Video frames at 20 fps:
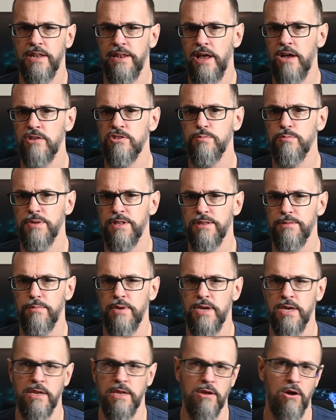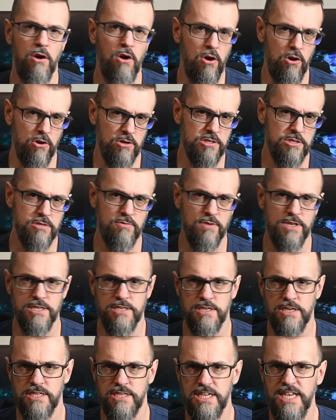announcement in August
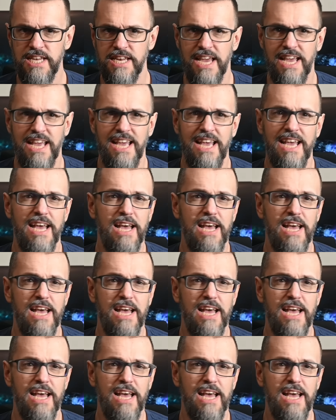2019.